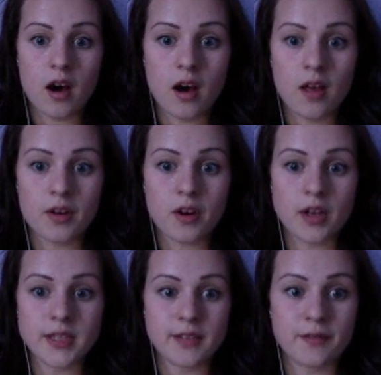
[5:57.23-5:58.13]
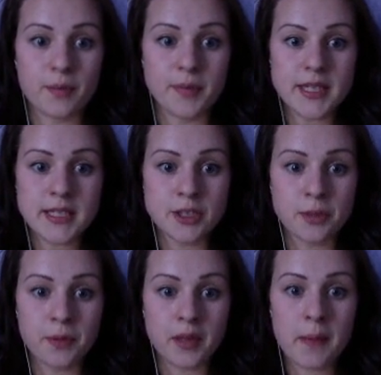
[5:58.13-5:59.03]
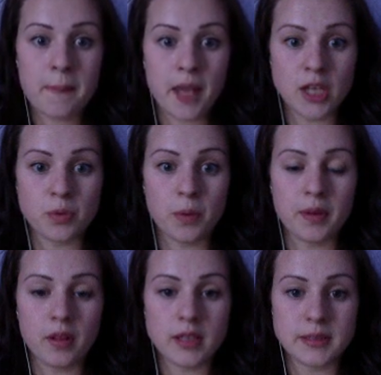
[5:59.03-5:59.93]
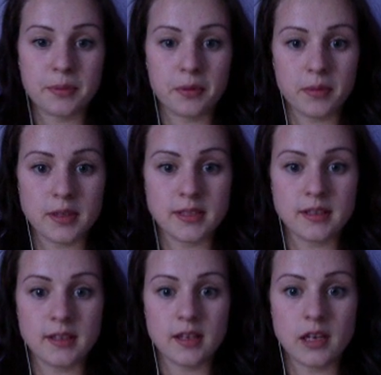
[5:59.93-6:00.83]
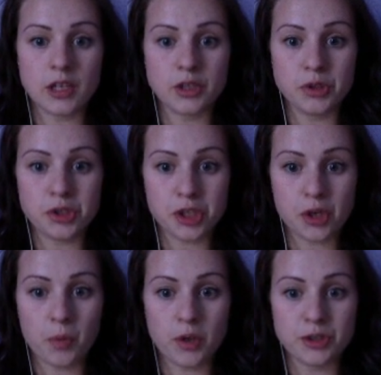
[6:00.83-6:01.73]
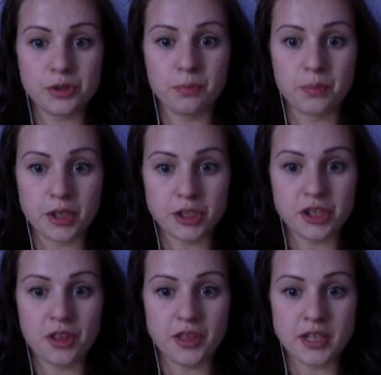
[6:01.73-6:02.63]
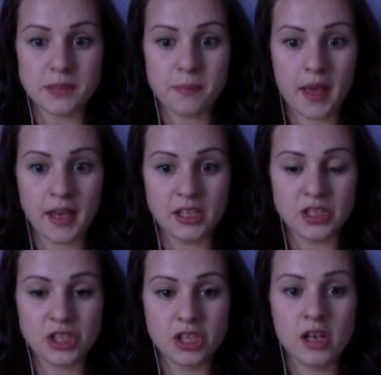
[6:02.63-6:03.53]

other content from this duplicate page will be lost and permanently deleted. Are you sure you want to merge this page?